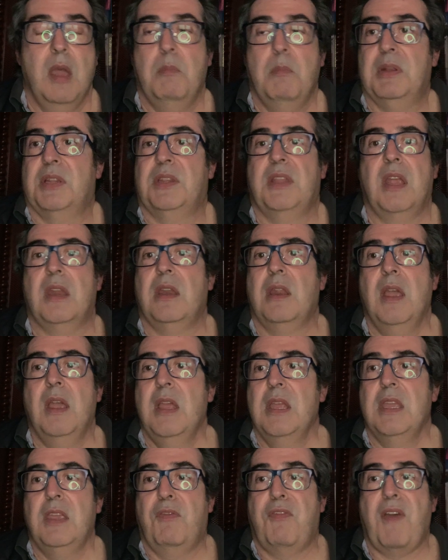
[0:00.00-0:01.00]
But then
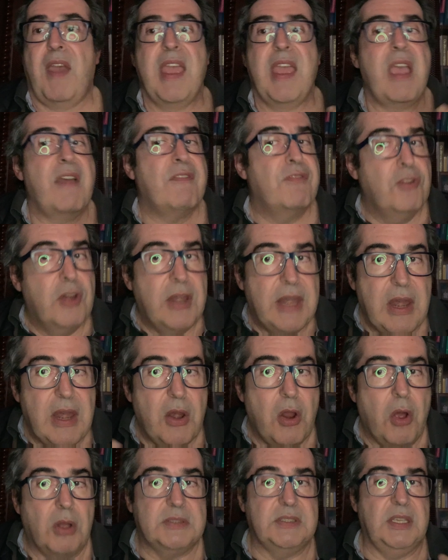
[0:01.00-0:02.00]
if I have
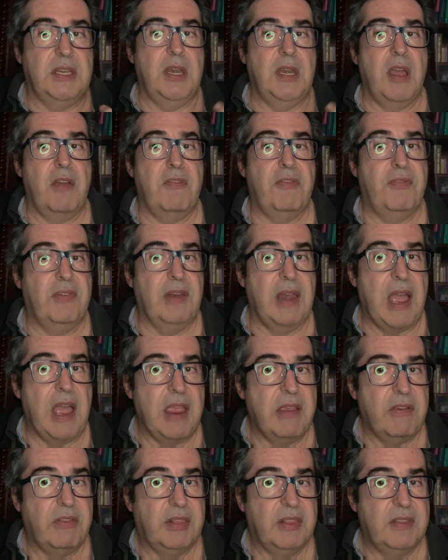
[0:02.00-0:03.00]
not enough
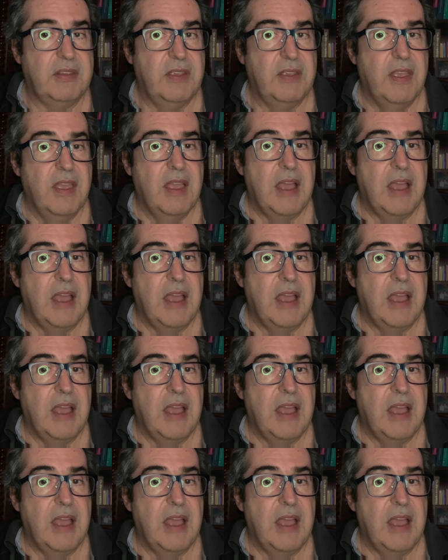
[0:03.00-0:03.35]
light,